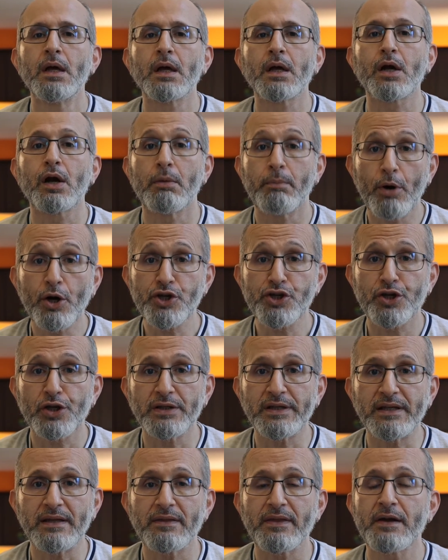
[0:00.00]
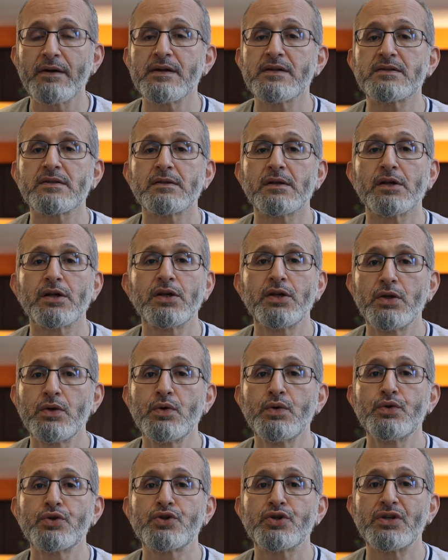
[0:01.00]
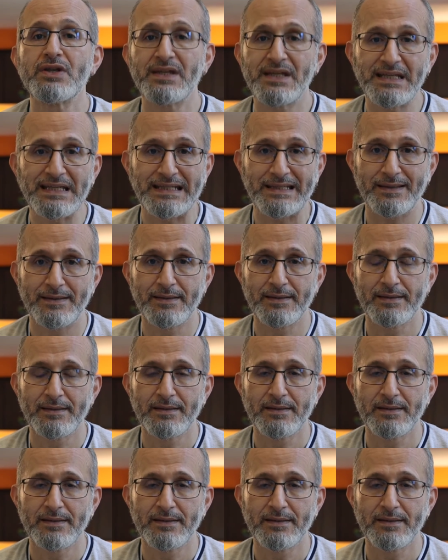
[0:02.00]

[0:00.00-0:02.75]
Commercially, there is a huge need